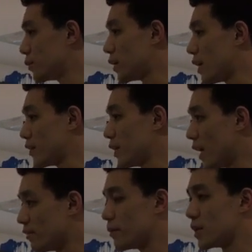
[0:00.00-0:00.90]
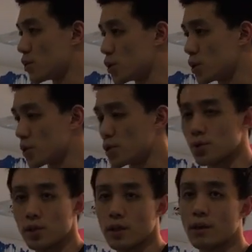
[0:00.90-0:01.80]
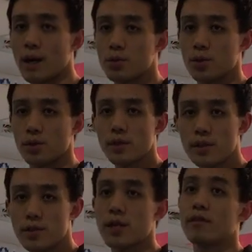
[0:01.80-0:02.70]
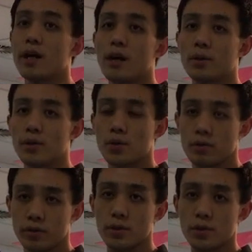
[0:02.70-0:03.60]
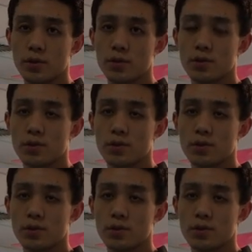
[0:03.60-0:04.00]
will have enough battery juice to go up to 7 hours of use.